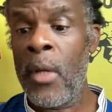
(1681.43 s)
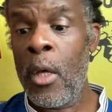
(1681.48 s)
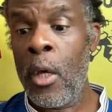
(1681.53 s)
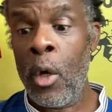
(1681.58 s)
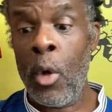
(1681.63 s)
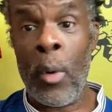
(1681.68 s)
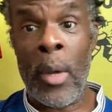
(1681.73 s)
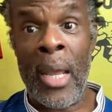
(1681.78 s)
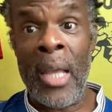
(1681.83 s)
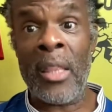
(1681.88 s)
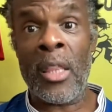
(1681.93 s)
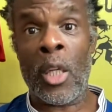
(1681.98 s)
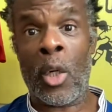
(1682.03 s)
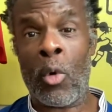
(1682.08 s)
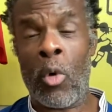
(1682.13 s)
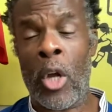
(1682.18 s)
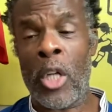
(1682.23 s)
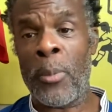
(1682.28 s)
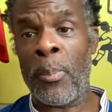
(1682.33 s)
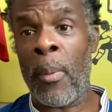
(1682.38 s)
who hit the
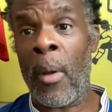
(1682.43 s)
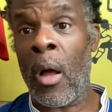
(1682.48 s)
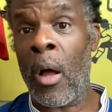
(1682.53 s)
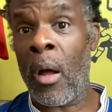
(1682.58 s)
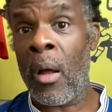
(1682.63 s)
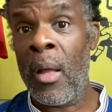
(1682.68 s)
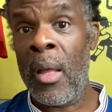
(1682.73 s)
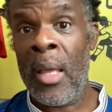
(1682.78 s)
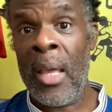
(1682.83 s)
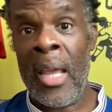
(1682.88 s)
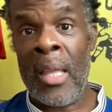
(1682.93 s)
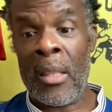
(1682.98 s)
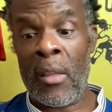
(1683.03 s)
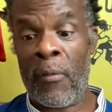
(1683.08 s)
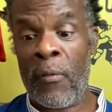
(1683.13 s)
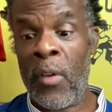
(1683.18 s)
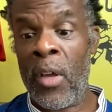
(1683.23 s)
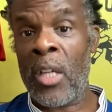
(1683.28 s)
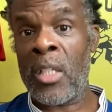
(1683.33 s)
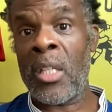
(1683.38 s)
crossbar in the
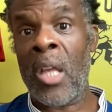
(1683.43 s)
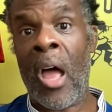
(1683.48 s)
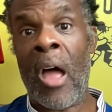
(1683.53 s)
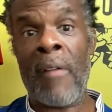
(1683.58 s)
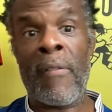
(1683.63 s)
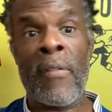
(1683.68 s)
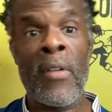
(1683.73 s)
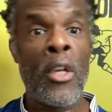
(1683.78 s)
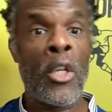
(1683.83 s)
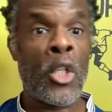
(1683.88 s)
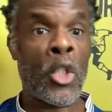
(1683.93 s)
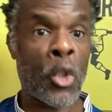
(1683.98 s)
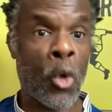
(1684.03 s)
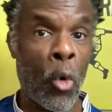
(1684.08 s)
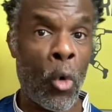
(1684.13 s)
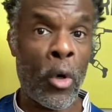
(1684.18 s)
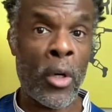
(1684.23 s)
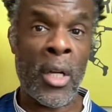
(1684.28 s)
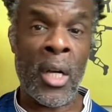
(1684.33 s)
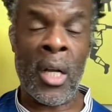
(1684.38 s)
first half,
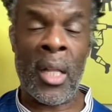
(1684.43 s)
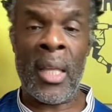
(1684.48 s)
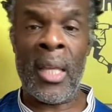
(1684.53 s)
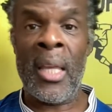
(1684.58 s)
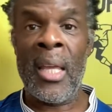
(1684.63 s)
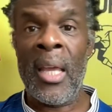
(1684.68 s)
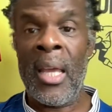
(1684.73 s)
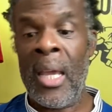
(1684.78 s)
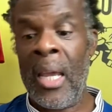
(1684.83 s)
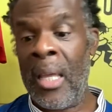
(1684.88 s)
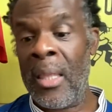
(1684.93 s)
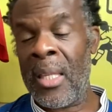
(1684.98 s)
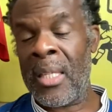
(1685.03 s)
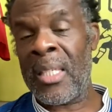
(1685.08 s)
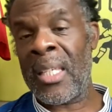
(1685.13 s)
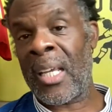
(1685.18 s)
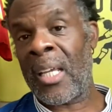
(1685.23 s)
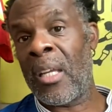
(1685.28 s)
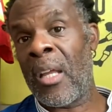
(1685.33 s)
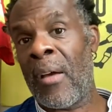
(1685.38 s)
scored early in the
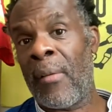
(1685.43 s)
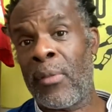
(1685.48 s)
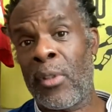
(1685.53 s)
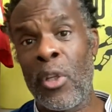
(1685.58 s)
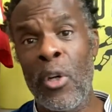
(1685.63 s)
second half, 2